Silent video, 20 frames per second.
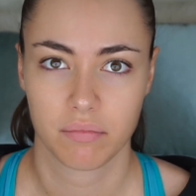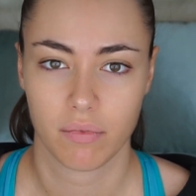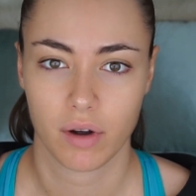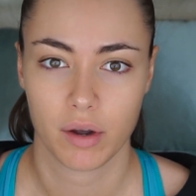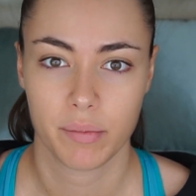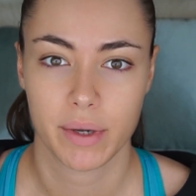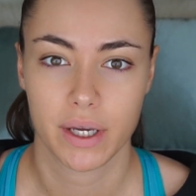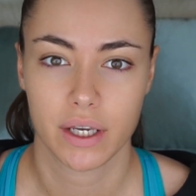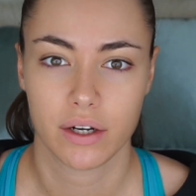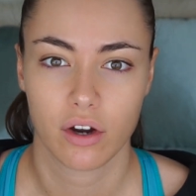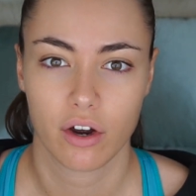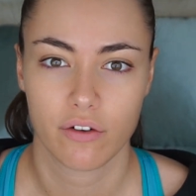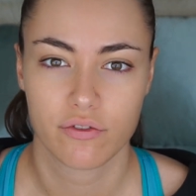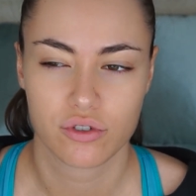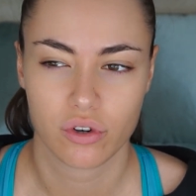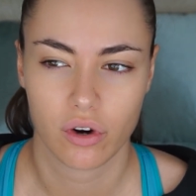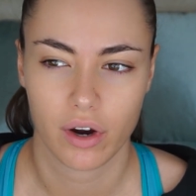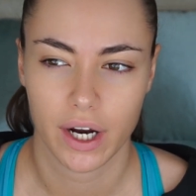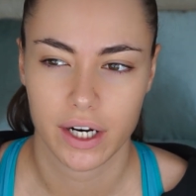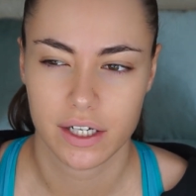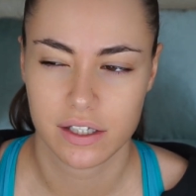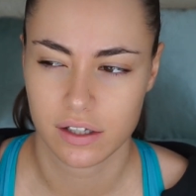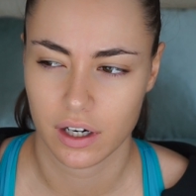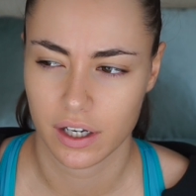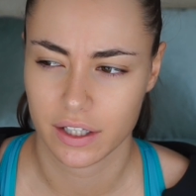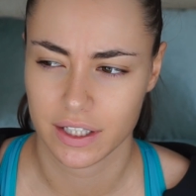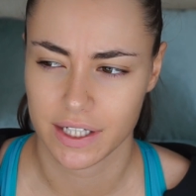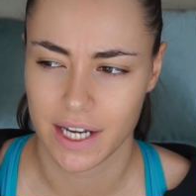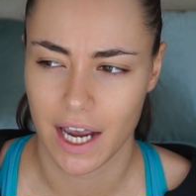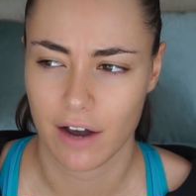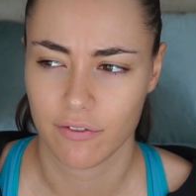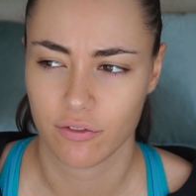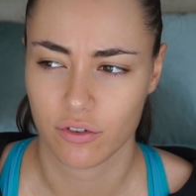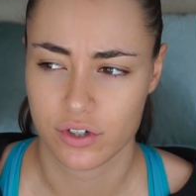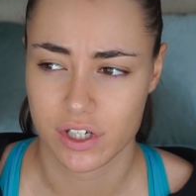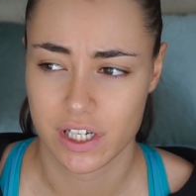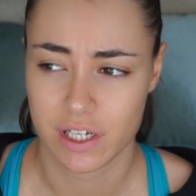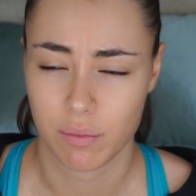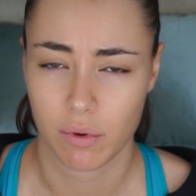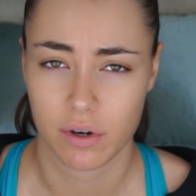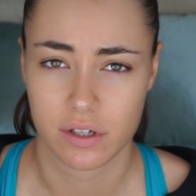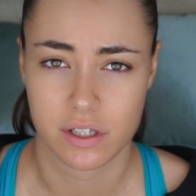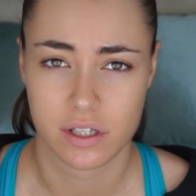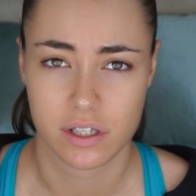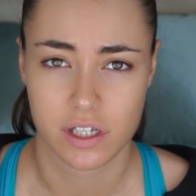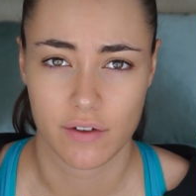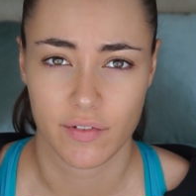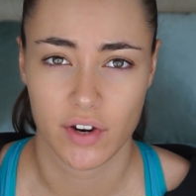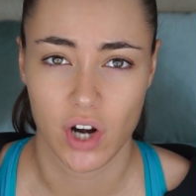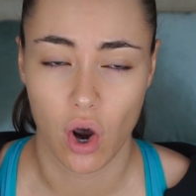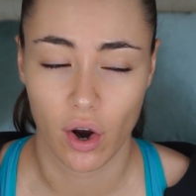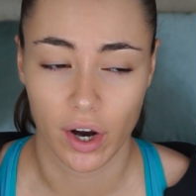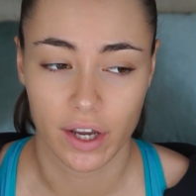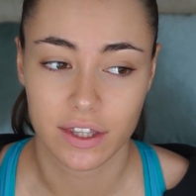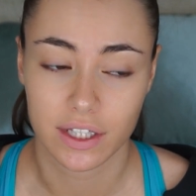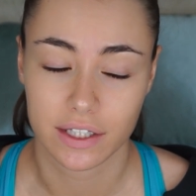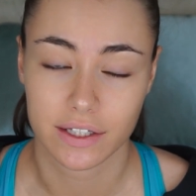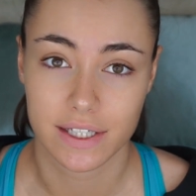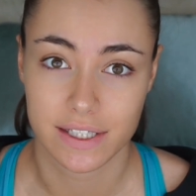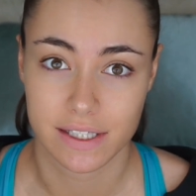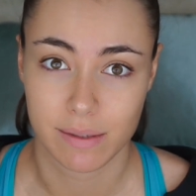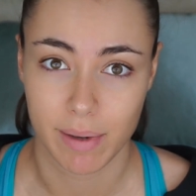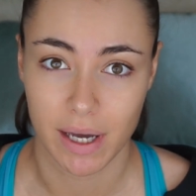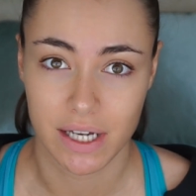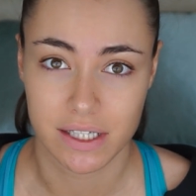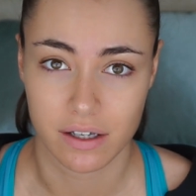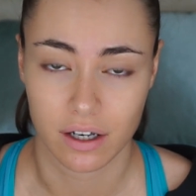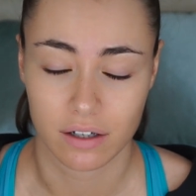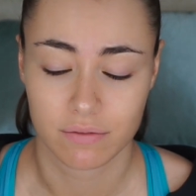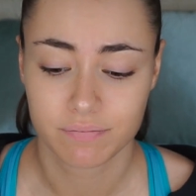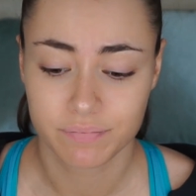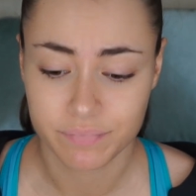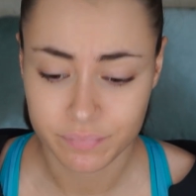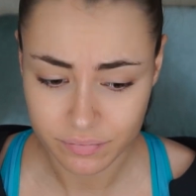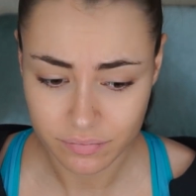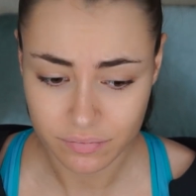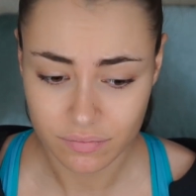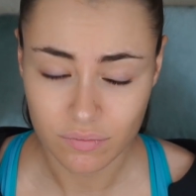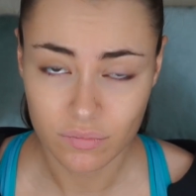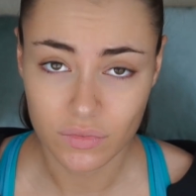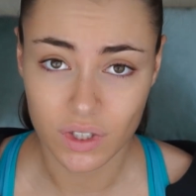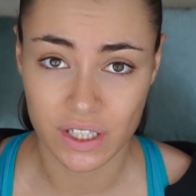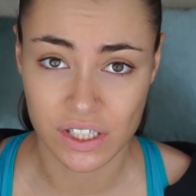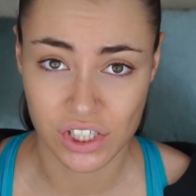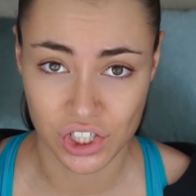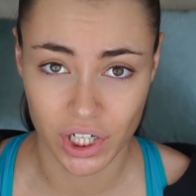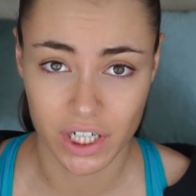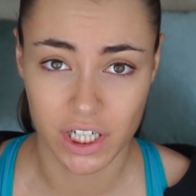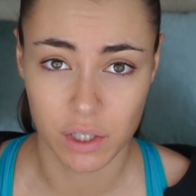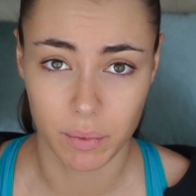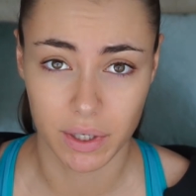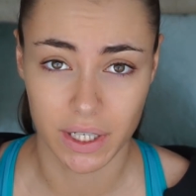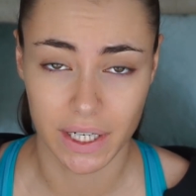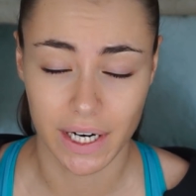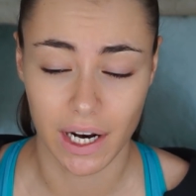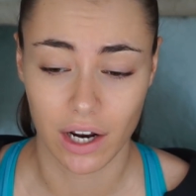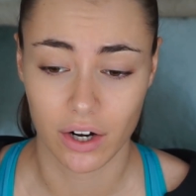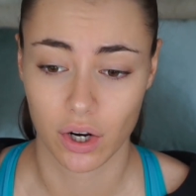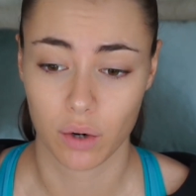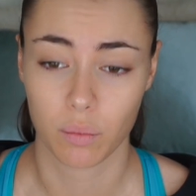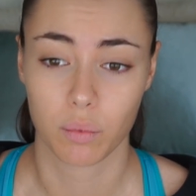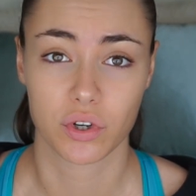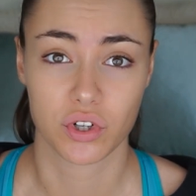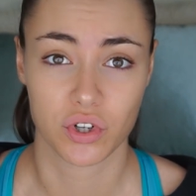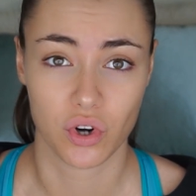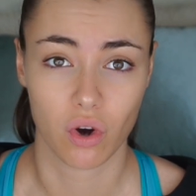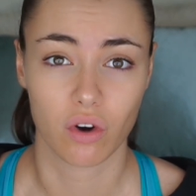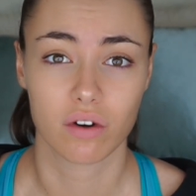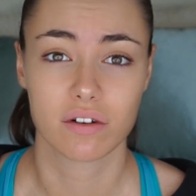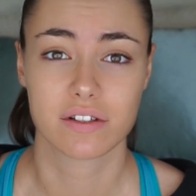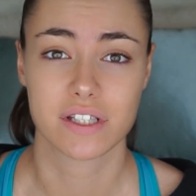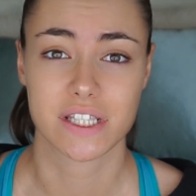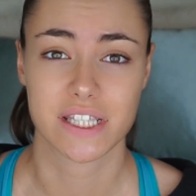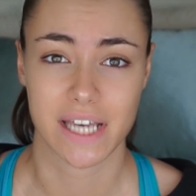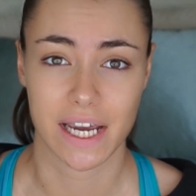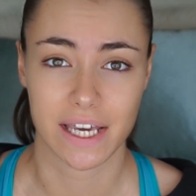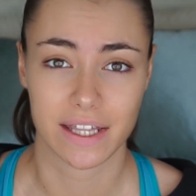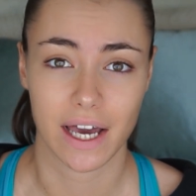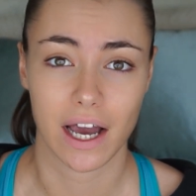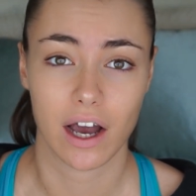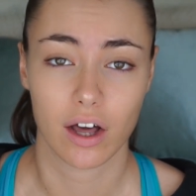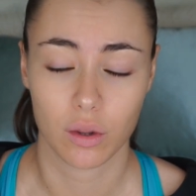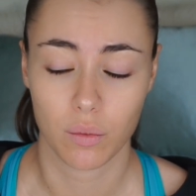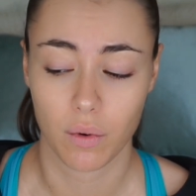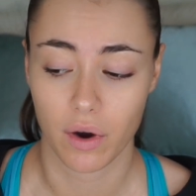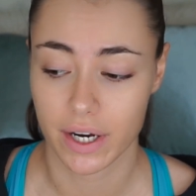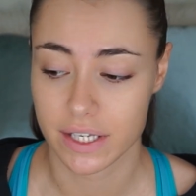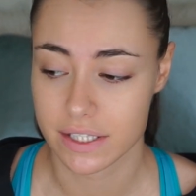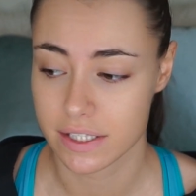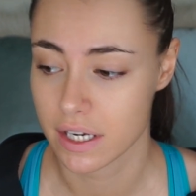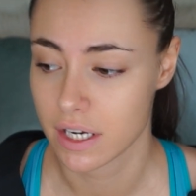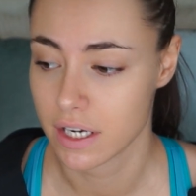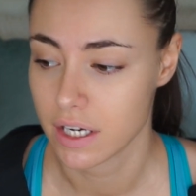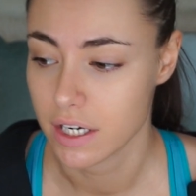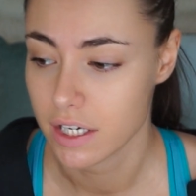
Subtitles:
I mean, I've tried like the Kat Von D ones and stuff, and I think these are better, genuinely, and I would not say that otherwise.